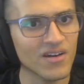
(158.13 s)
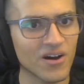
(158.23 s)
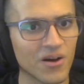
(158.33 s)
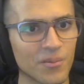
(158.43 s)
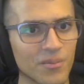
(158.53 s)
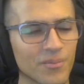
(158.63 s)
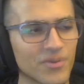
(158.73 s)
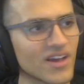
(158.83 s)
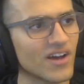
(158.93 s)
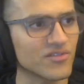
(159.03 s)
Um,
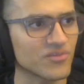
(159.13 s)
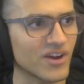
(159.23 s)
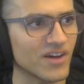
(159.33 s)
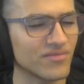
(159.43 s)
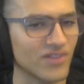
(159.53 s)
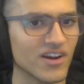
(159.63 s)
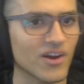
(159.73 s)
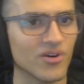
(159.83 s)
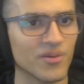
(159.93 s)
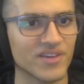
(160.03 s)
but yeah, I also want to have fun.
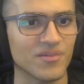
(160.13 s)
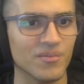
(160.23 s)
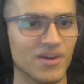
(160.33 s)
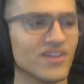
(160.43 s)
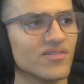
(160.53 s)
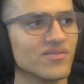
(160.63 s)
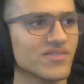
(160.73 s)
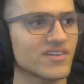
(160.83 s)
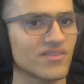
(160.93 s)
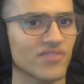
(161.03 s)
I want to make some money off of
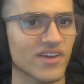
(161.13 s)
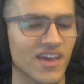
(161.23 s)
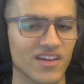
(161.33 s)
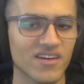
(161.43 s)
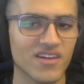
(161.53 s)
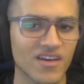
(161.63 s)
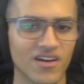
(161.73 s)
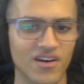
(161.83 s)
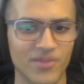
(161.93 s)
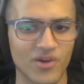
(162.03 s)
it if I can.
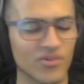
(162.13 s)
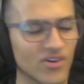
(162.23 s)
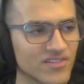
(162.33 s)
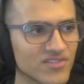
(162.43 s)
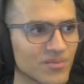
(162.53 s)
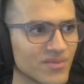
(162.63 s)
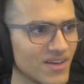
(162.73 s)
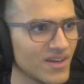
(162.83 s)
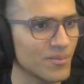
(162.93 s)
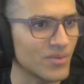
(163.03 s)
Um, that would be awesome.
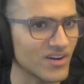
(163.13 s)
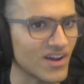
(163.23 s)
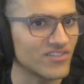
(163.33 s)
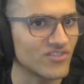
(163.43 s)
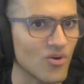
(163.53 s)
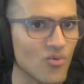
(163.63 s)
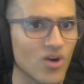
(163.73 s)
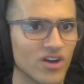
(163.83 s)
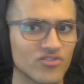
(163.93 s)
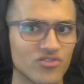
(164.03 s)
But I don't
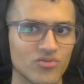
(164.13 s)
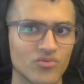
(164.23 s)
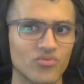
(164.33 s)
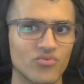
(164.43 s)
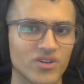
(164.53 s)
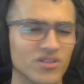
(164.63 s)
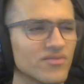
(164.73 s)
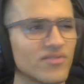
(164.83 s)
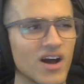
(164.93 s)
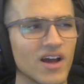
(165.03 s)
want to
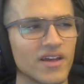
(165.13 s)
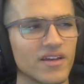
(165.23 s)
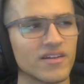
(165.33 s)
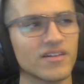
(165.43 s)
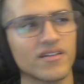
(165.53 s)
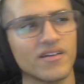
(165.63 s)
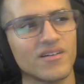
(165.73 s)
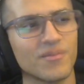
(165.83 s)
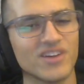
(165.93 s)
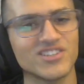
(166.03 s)
vilify
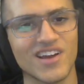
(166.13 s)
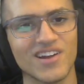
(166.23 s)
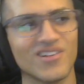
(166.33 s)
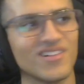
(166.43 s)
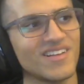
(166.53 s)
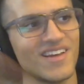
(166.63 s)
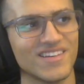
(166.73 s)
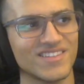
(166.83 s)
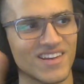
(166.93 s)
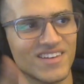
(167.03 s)
my channel in
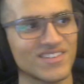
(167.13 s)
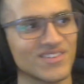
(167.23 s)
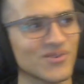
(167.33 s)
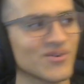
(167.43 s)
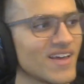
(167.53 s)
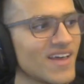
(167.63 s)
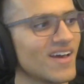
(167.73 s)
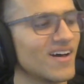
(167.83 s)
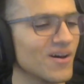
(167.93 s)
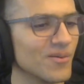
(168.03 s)
a sense. So
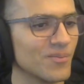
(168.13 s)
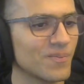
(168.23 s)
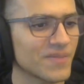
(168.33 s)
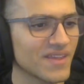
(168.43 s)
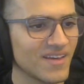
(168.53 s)
um,